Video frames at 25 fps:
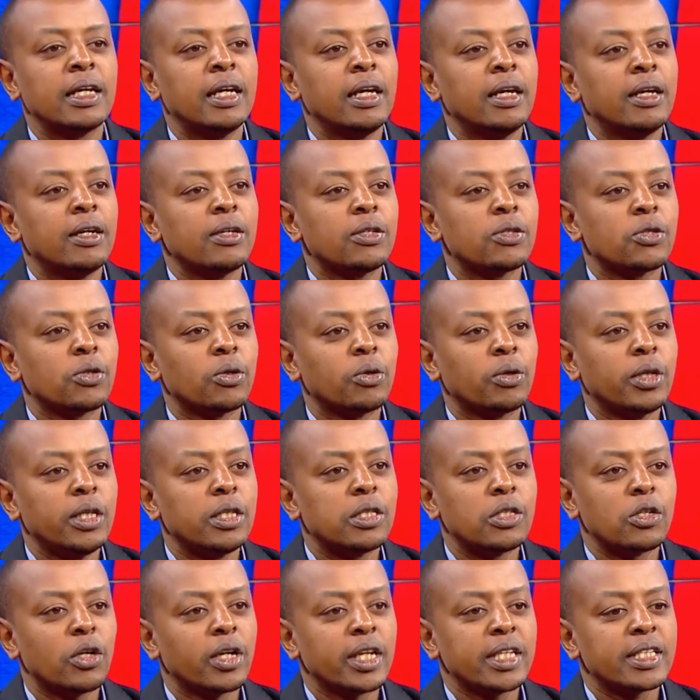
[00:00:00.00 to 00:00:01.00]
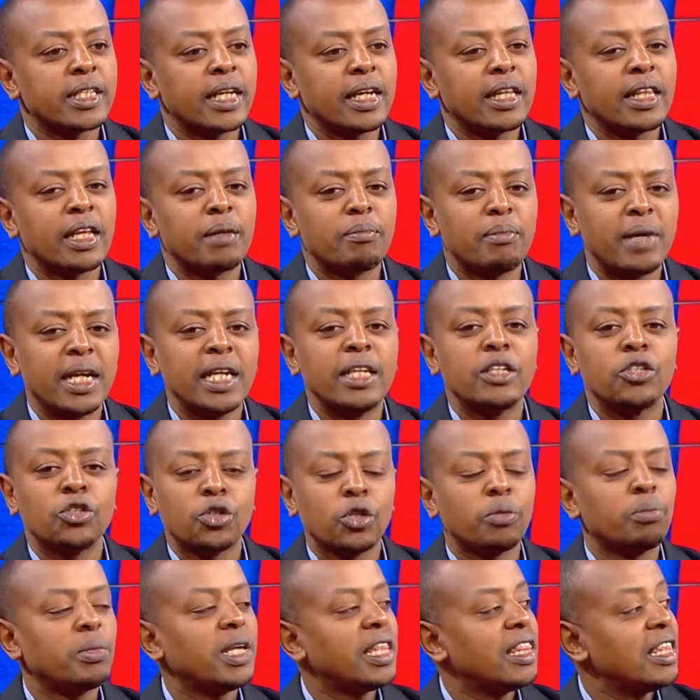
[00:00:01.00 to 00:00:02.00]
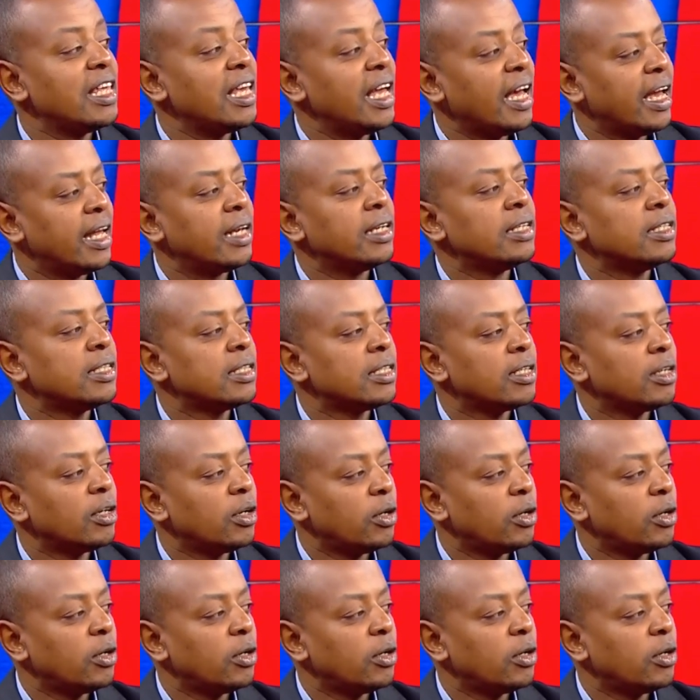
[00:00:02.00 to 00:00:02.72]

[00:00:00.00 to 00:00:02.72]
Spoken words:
Mm-hmm. So it's not necessarily that money should be the end